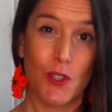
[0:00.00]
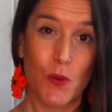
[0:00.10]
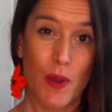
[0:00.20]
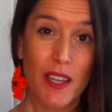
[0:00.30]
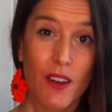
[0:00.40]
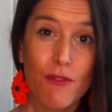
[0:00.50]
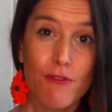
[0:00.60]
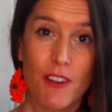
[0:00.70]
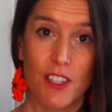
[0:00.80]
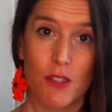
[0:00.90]
During a
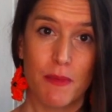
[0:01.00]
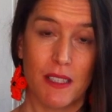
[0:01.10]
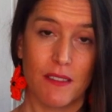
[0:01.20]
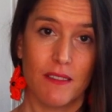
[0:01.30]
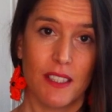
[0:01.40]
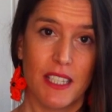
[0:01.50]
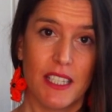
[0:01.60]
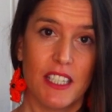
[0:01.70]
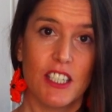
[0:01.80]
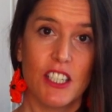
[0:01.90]
French meal,
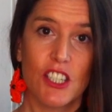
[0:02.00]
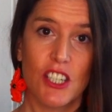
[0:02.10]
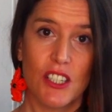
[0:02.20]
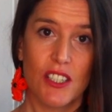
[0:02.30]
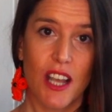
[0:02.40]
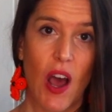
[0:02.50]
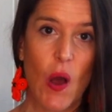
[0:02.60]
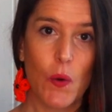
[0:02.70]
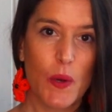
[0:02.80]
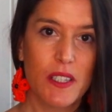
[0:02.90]
dishes
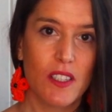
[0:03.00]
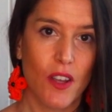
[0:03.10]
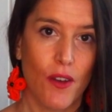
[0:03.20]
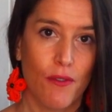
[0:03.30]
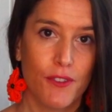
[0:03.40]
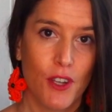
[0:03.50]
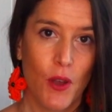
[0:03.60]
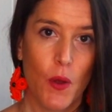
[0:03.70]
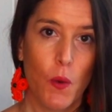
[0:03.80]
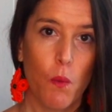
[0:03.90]
are always served
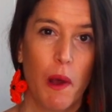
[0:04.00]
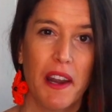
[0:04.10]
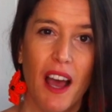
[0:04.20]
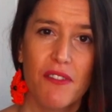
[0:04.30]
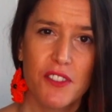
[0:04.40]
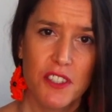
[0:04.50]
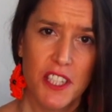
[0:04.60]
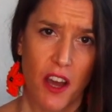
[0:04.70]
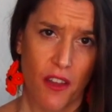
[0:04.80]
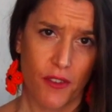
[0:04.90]
one after
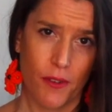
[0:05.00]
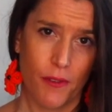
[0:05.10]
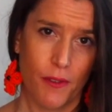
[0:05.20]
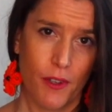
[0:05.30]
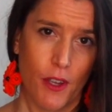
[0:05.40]
the other.